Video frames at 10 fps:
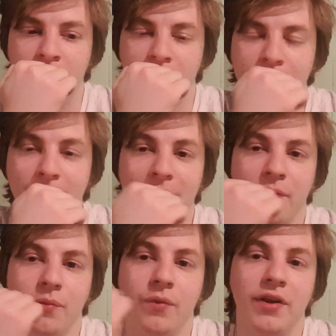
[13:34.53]
No
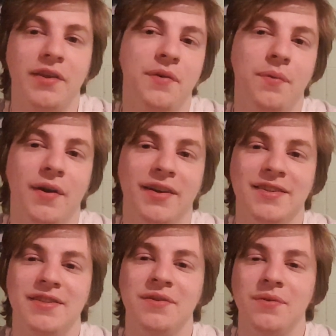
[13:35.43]
matter what you want to
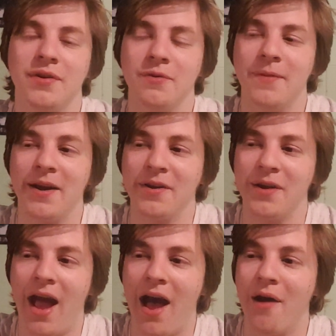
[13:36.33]
do and no matter
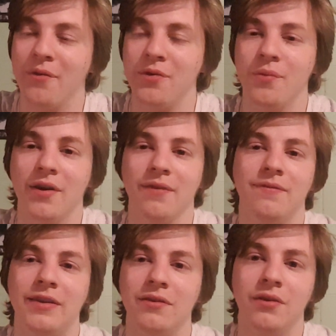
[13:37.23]
how you want to
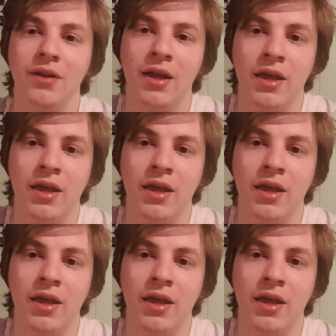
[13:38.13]
feel,